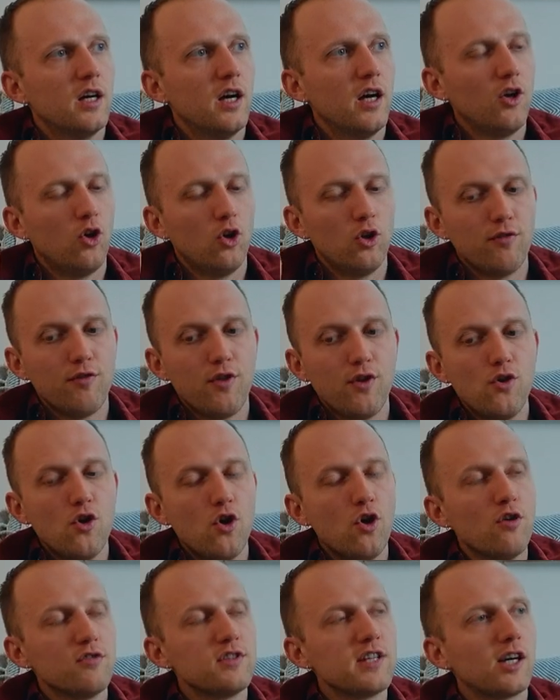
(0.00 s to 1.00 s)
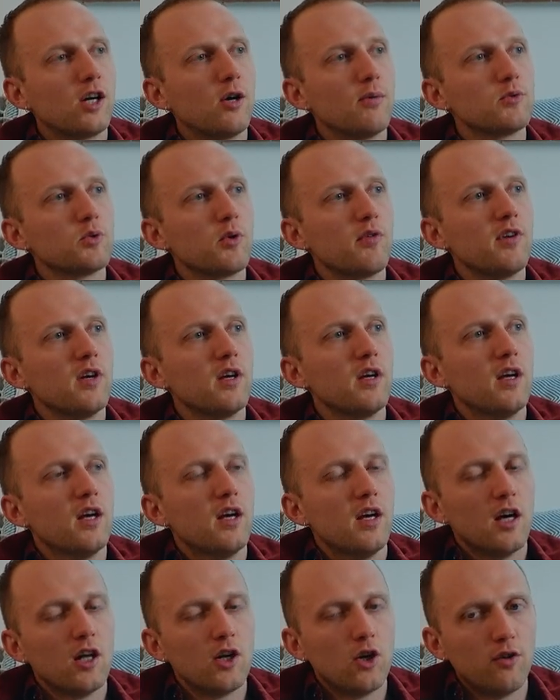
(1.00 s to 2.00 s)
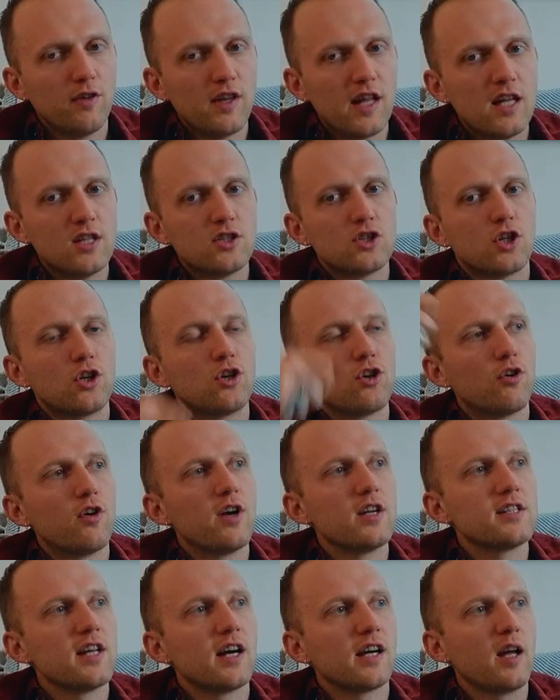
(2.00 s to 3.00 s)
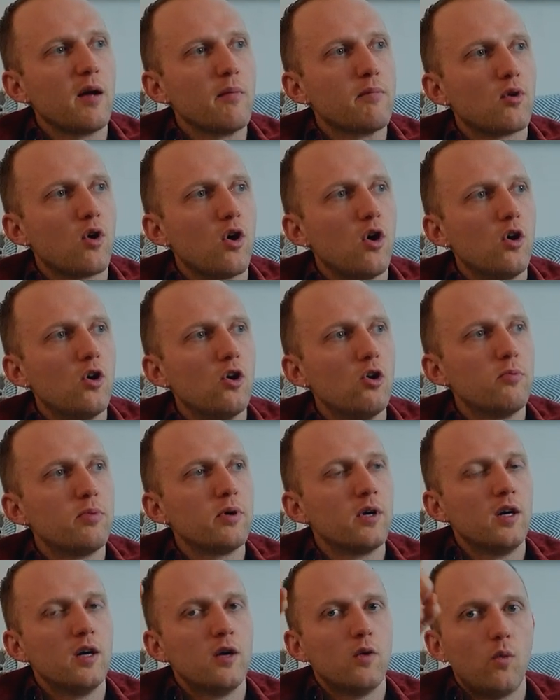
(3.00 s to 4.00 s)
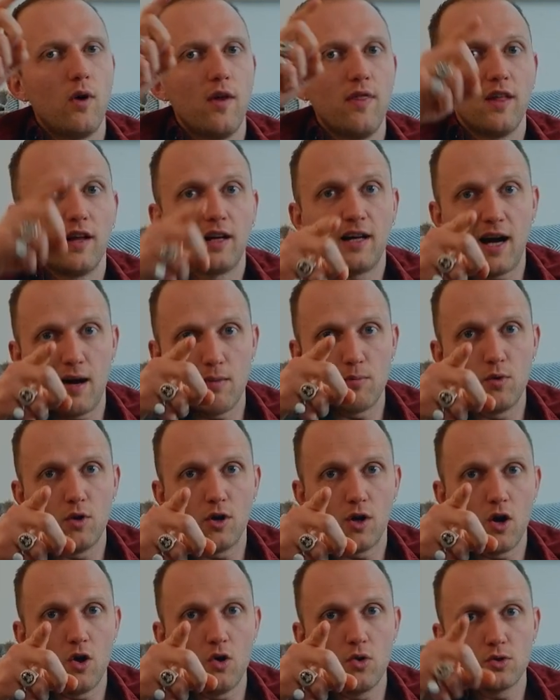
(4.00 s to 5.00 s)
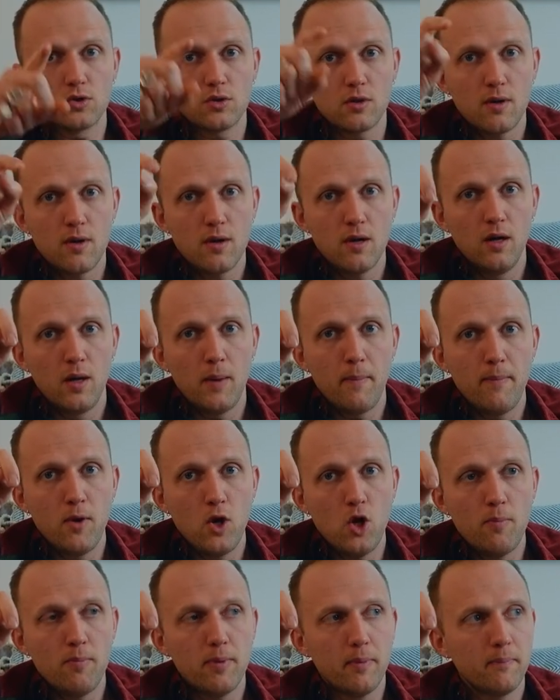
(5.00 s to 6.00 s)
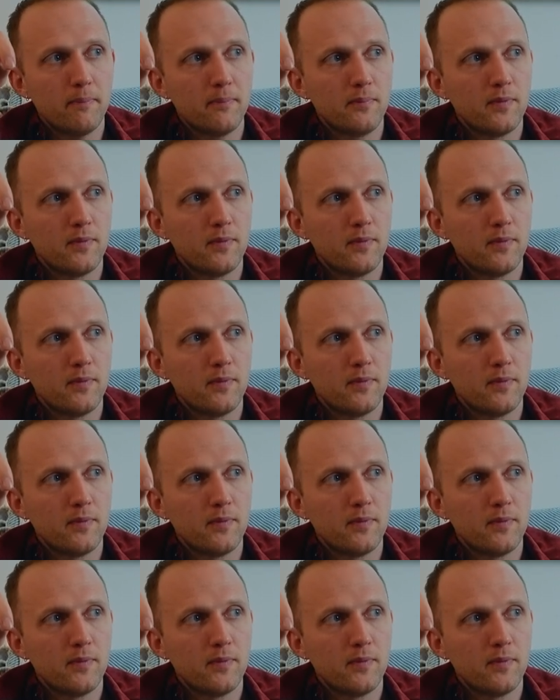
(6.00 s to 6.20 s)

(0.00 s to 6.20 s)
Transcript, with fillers: and all of the nerves that comes with it and all the insecurities that get brought mm. up when the camera goes beep.